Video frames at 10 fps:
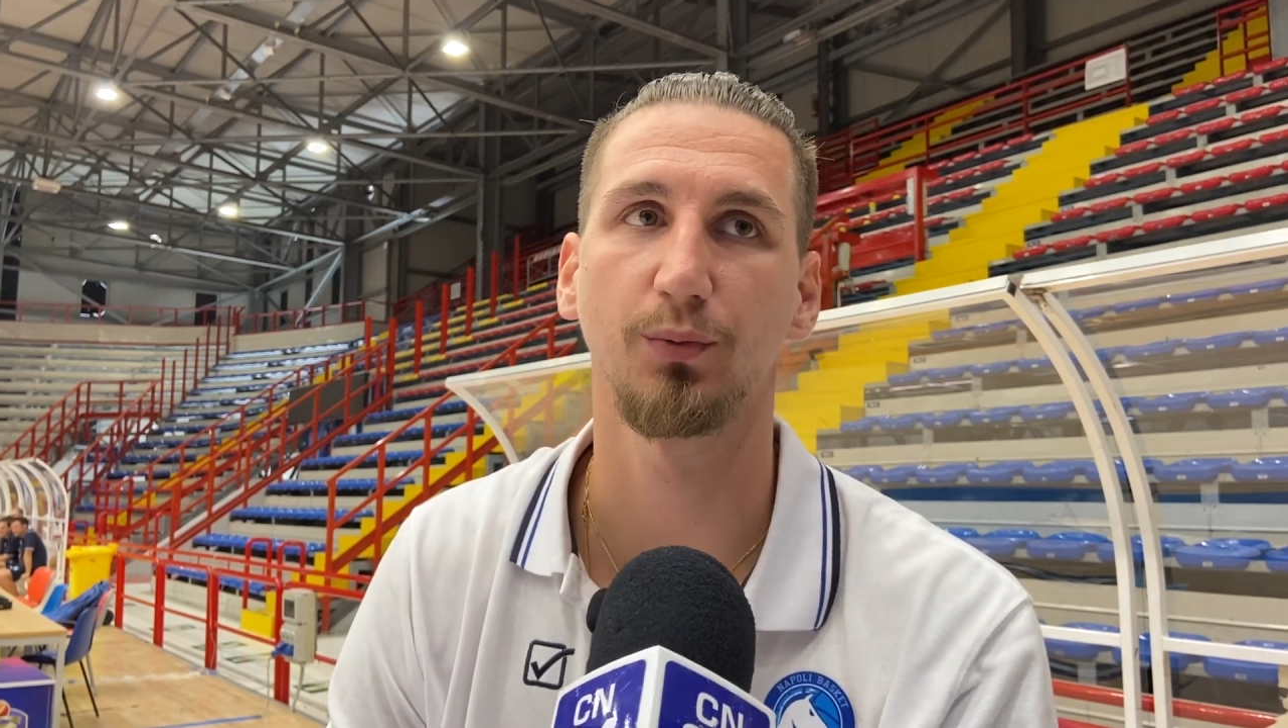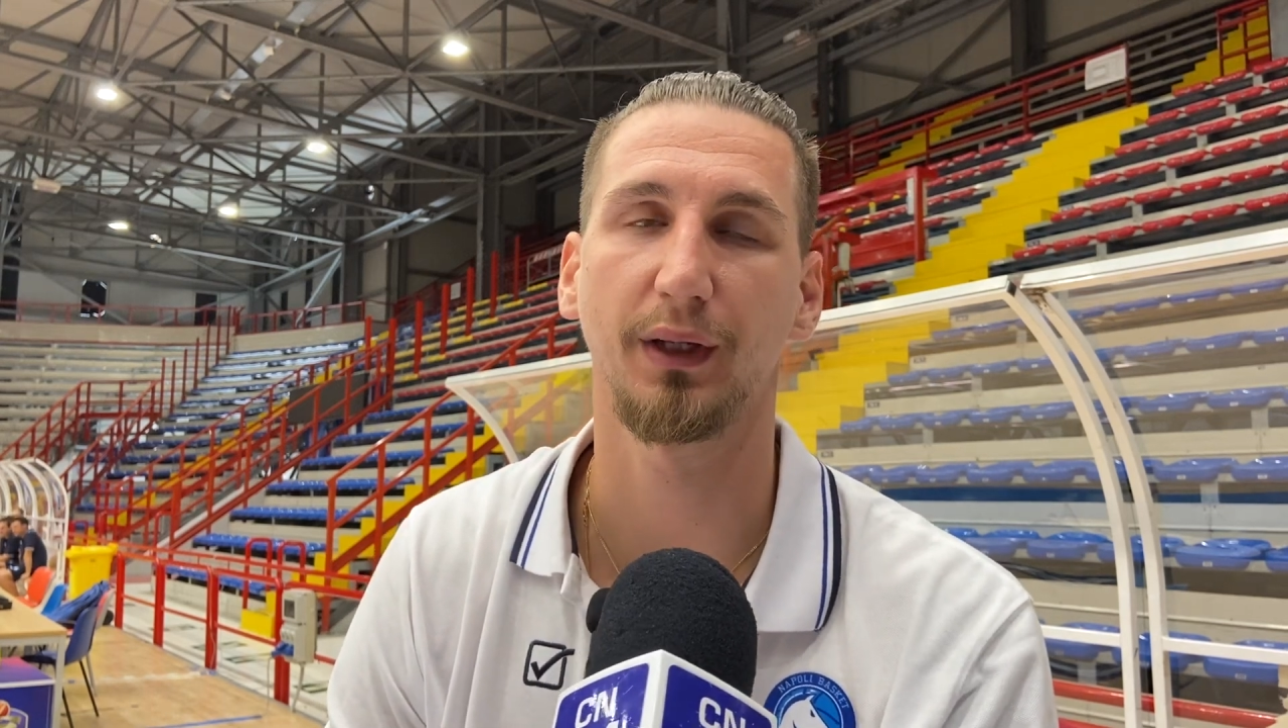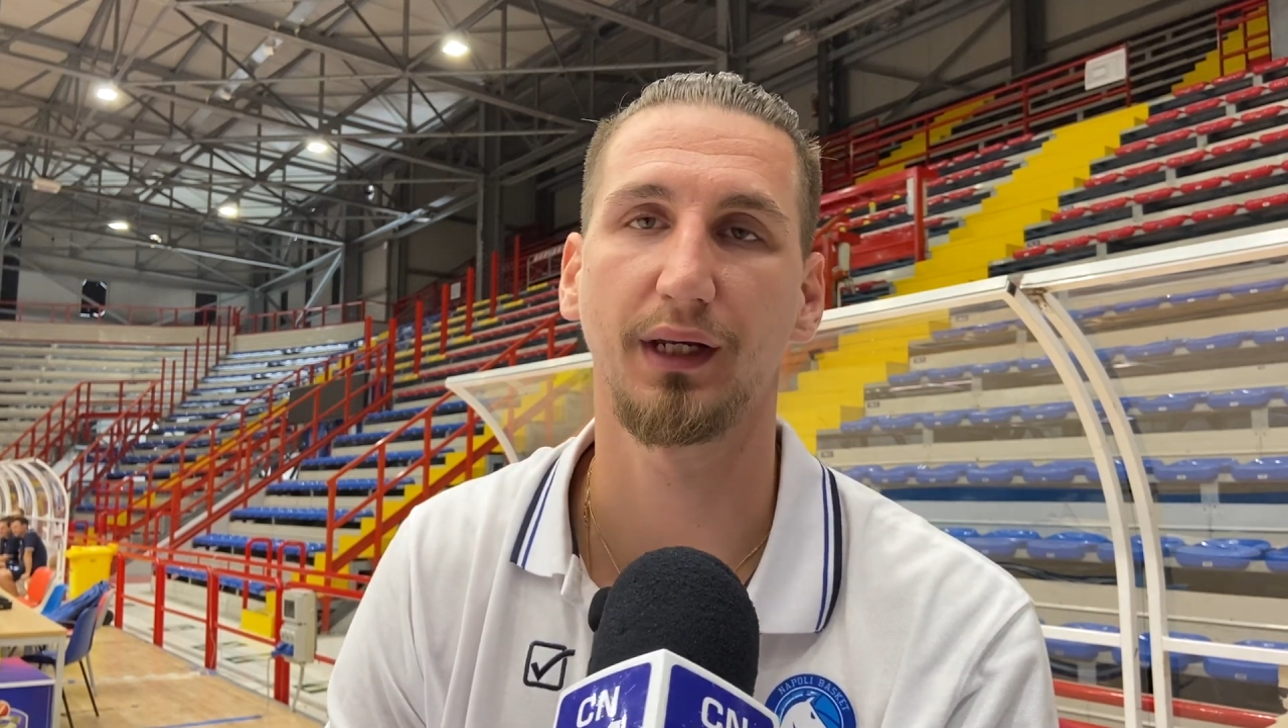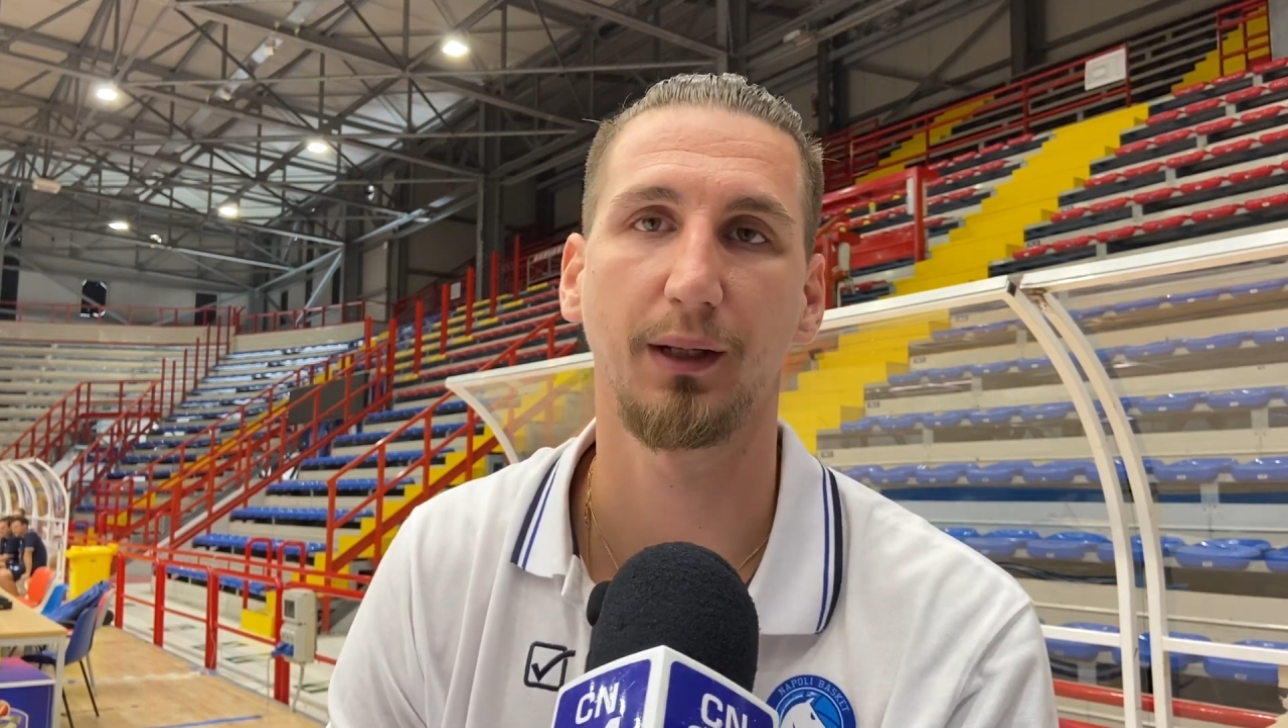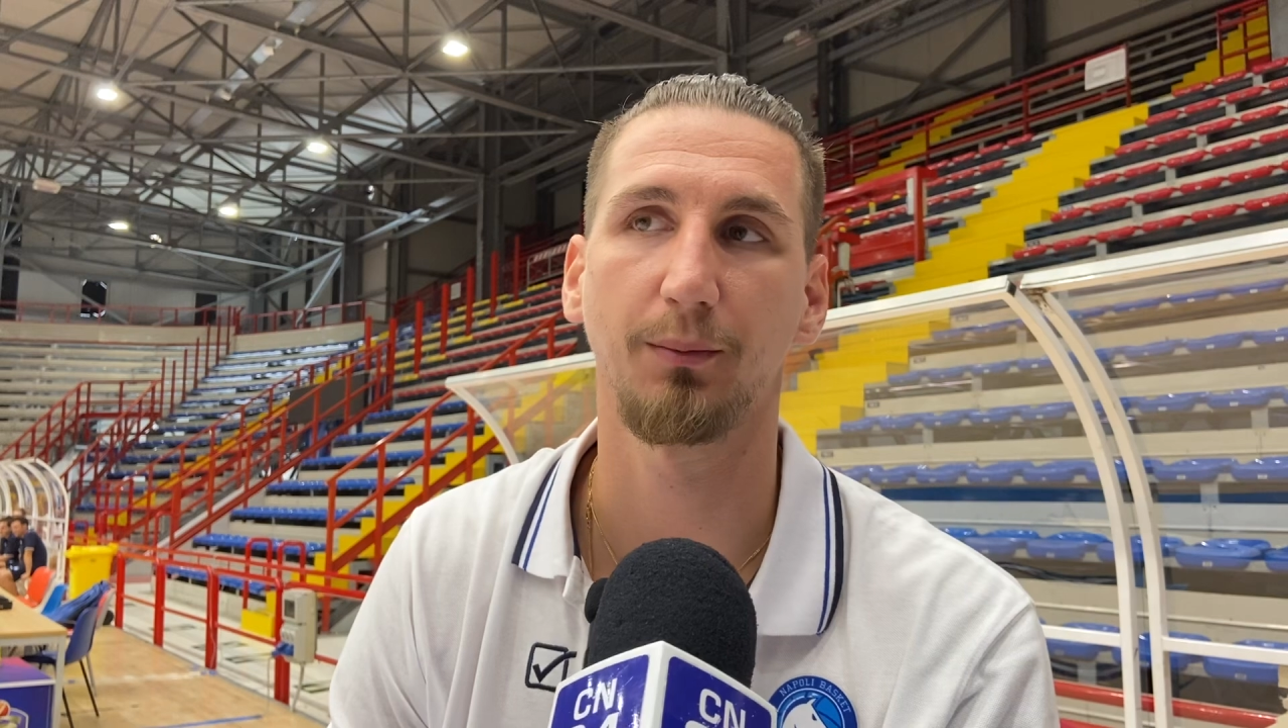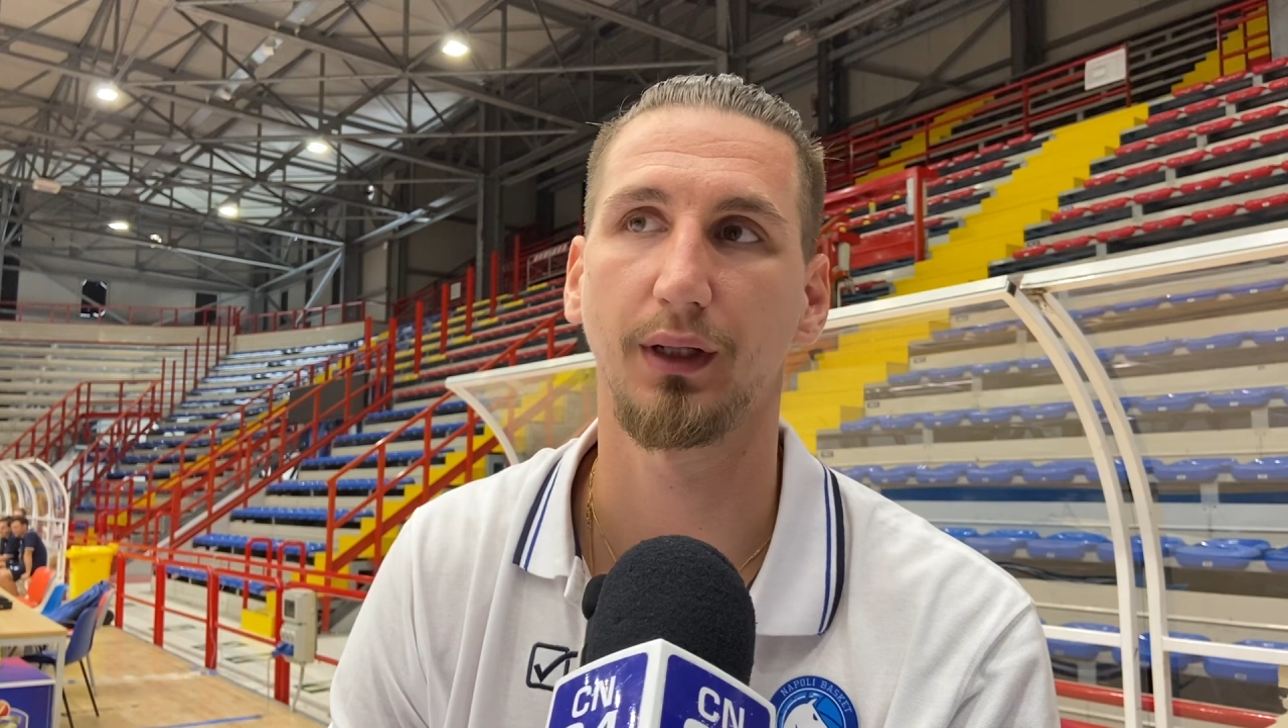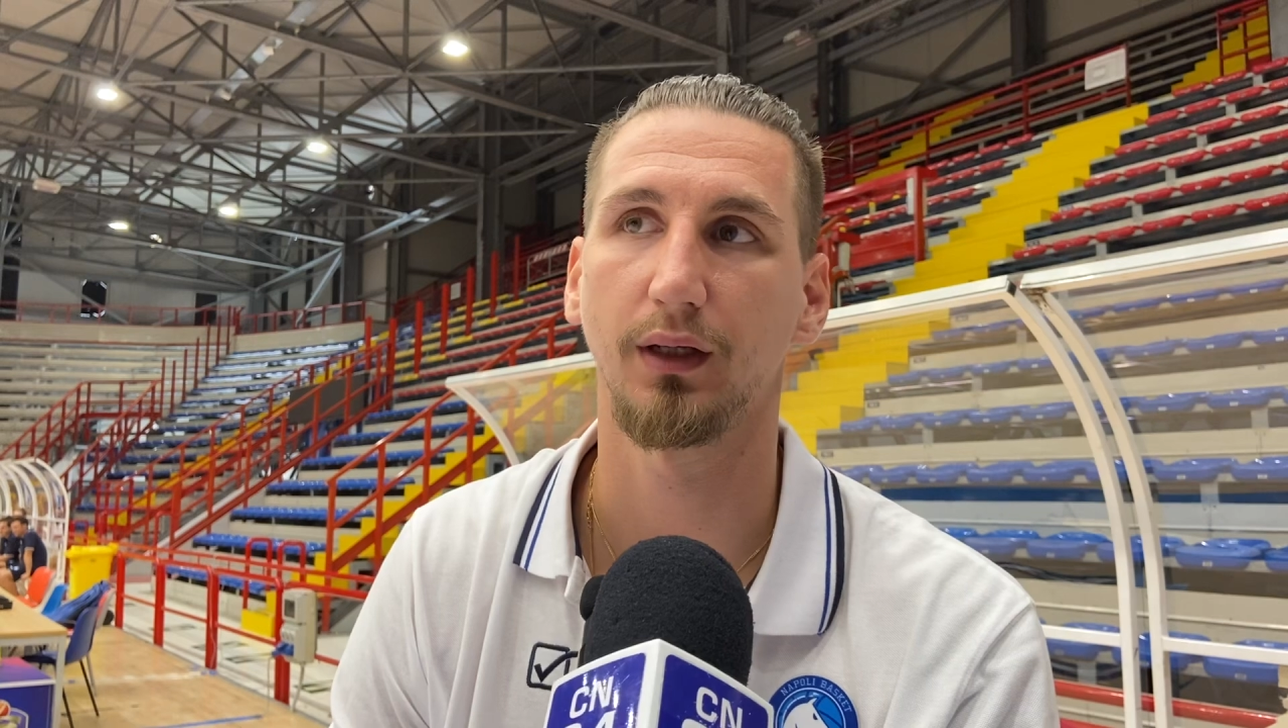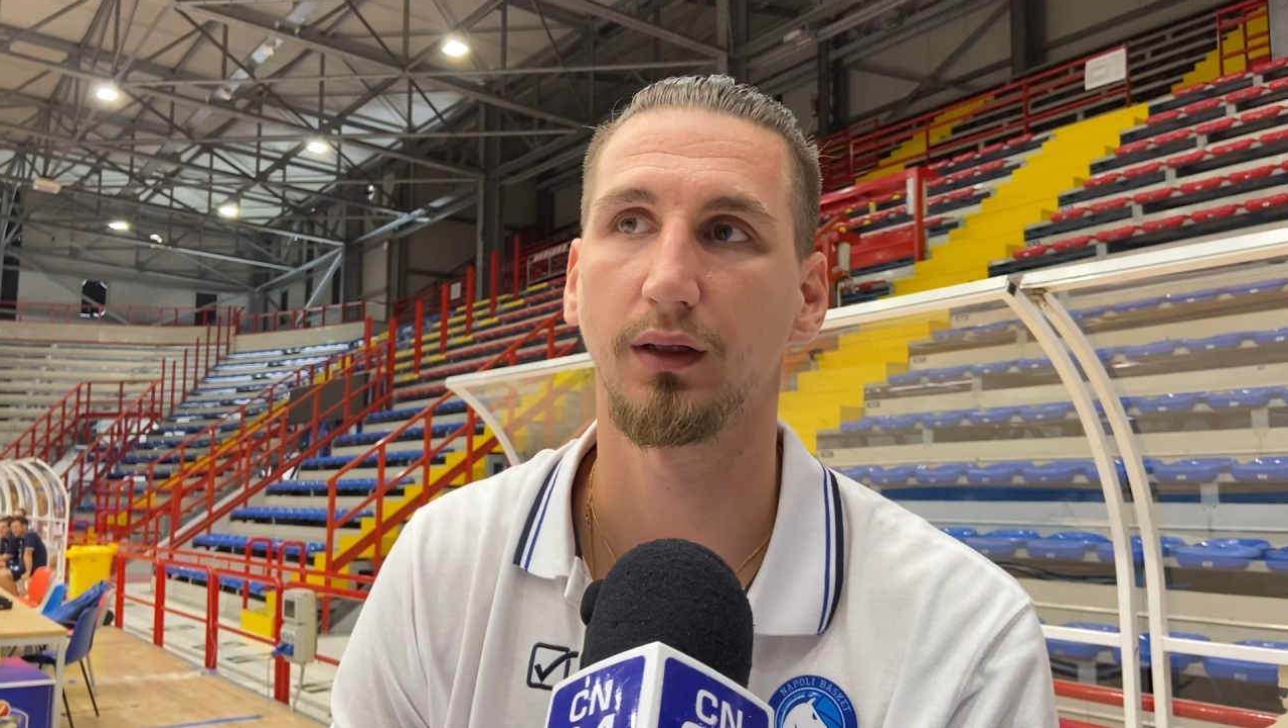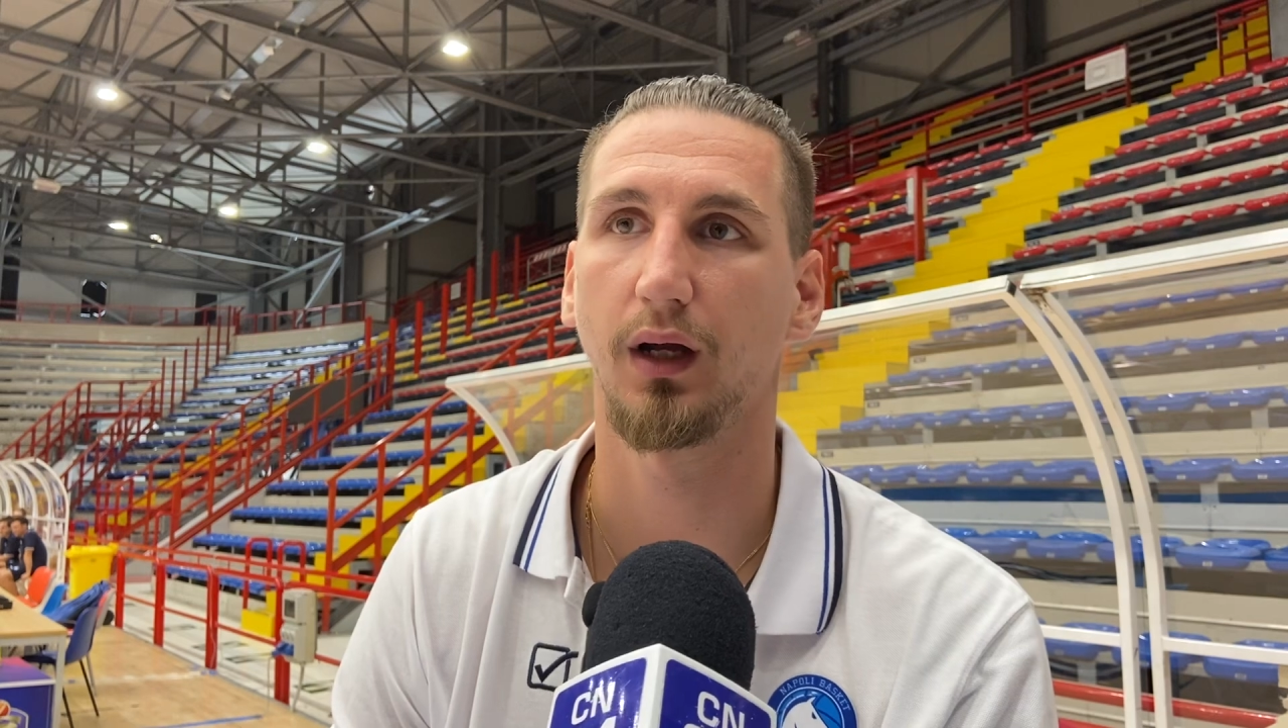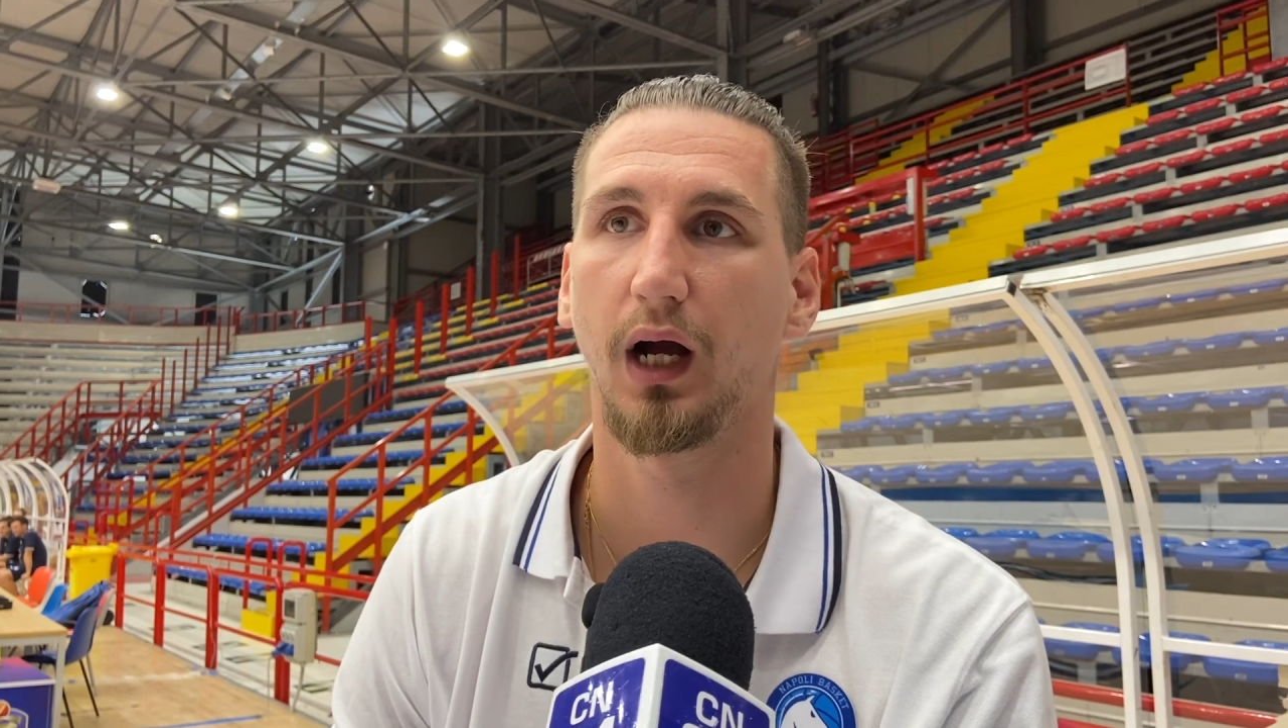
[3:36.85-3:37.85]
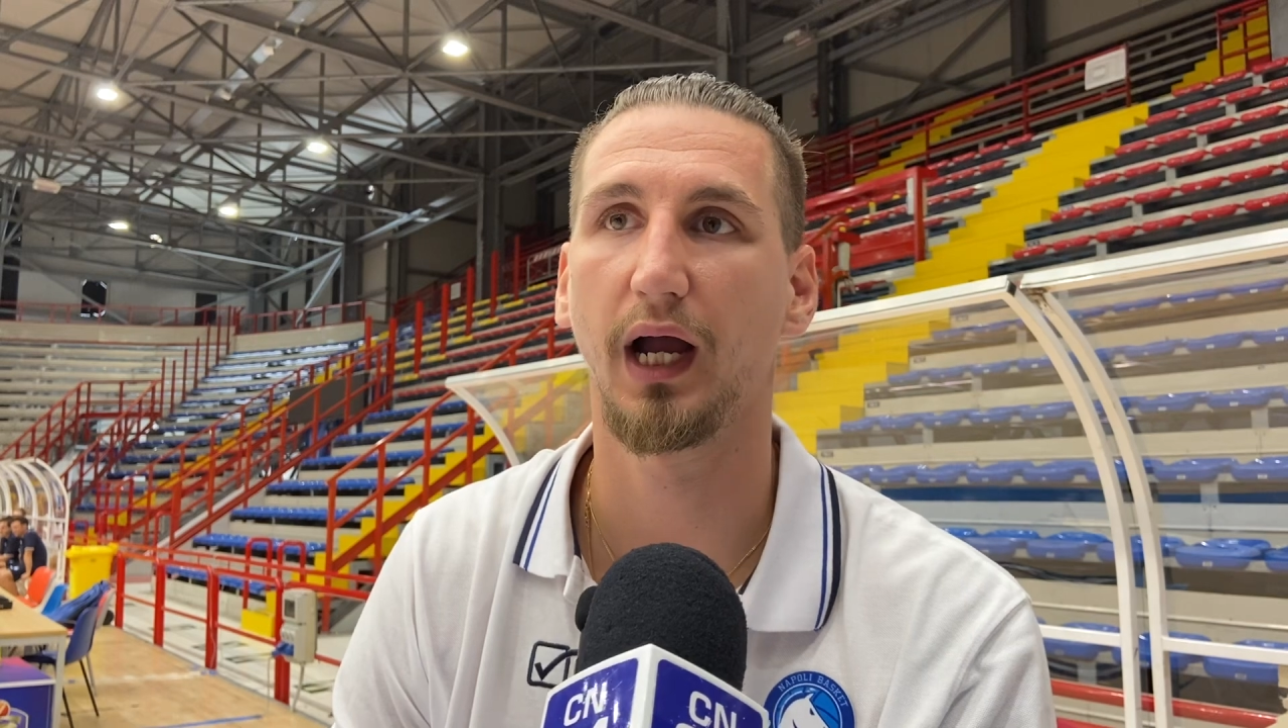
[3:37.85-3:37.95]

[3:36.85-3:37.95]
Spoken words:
to play in the NBA.